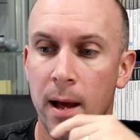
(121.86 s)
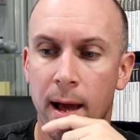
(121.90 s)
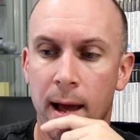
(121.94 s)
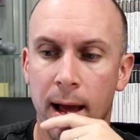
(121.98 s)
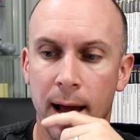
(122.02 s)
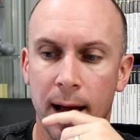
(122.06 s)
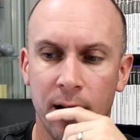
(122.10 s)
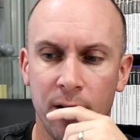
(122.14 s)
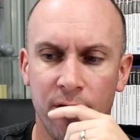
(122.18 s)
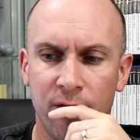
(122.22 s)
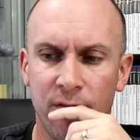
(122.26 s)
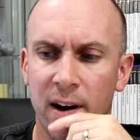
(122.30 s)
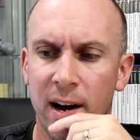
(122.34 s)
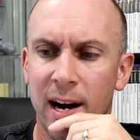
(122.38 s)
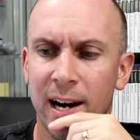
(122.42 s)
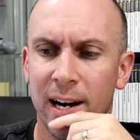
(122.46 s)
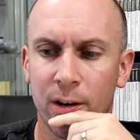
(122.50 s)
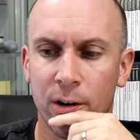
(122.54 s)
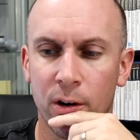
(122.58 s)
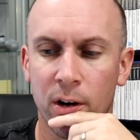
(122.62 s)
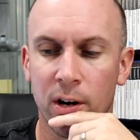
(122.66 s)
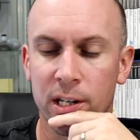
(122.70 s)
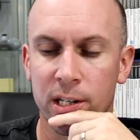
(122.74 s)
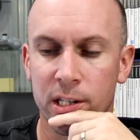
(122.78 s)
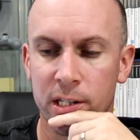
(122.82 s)
And Far
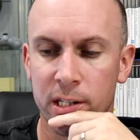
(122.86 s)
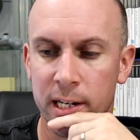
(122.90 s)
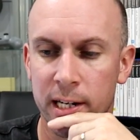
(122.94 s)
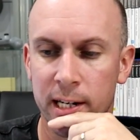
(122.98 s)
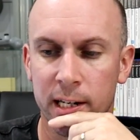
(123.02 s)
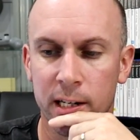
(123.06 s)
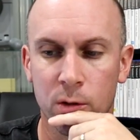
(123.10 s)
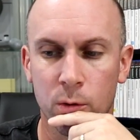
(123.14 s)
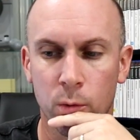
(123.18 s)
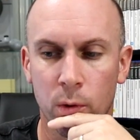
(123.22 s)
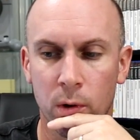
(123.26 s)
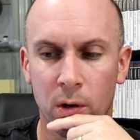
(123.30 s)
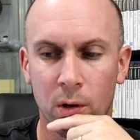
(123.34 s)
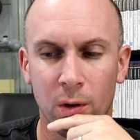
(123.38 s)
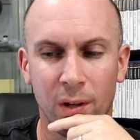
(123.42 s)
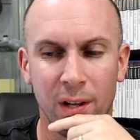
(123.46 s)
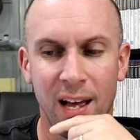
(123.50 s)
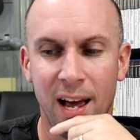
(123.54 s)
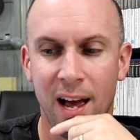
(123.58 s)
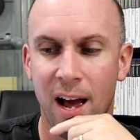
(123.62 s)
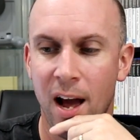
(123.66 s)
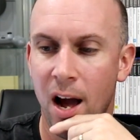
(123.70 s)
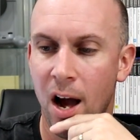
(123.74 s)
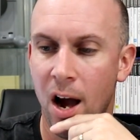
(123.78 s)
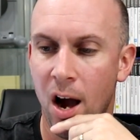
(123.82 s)
Cry 6, well,
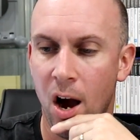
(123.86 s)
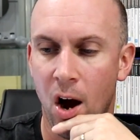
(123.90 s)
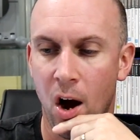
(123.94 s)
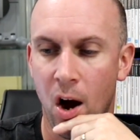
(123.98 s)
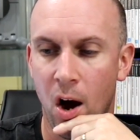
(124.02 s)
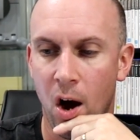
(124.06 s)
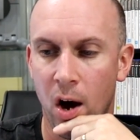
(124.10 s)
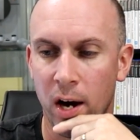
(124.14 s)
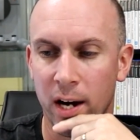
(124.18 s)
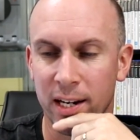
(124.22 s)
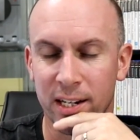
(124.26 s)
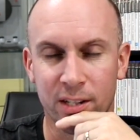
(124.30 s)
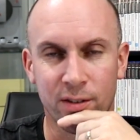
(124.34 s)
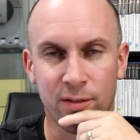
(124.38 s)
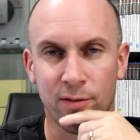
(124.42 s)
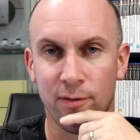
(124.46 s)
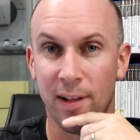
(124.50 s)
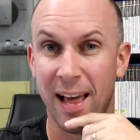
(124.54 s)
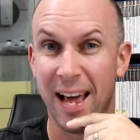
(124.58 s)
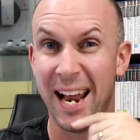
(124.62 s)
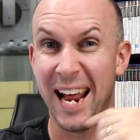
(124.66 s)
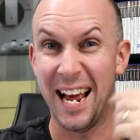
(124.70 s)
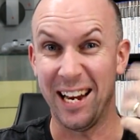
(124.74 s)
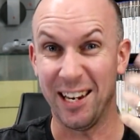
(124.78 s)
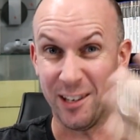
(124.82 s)
I just
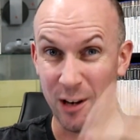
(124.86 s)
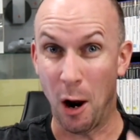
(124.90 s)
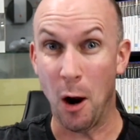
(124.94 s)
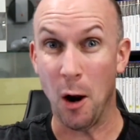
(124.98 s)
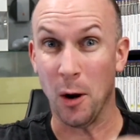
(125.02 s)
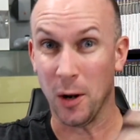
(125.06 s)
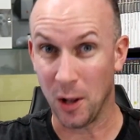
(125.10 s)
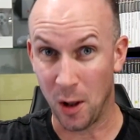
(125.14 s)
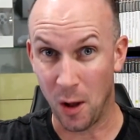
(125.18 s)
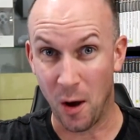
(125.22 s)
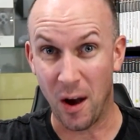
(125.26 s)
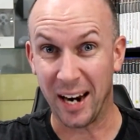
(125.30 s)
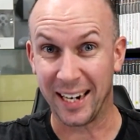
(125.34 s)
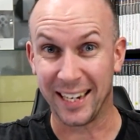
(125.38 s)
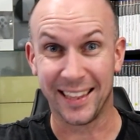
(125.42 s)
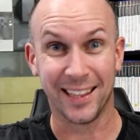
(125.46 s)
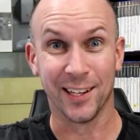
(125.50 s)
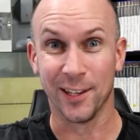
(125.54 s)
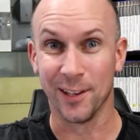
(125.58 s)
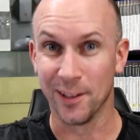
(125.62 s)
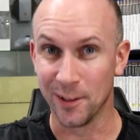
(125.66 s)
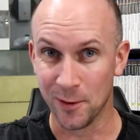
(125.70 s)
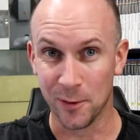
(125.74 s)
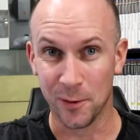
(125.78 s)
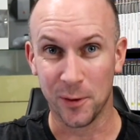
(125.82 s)
flat out don't like the
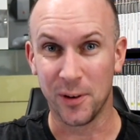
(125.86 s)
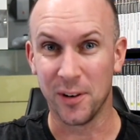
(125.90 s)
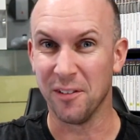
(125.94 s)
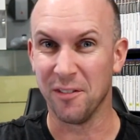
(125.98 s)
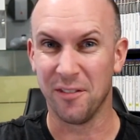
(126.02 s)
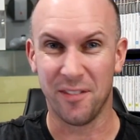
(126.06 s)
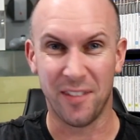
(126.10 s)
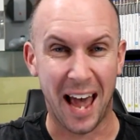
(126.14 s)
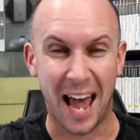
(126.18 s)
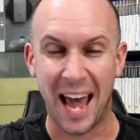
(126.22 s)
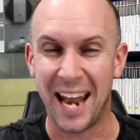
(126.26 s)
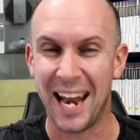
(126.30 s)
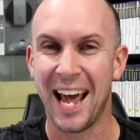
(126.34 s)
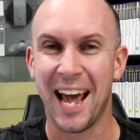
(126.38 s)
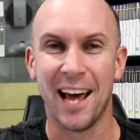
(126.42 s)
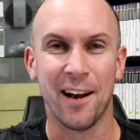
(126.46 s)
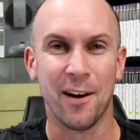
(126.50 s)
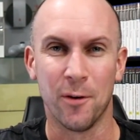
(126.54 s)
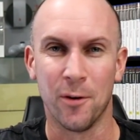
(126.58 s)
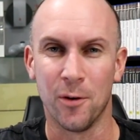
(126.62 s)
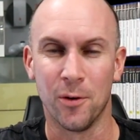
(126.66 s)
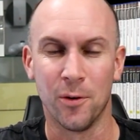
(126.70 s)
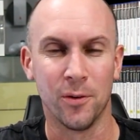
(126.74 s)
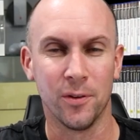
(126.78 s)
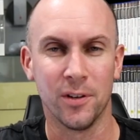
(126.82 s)
look of that at
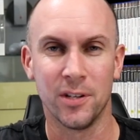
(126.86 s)
all.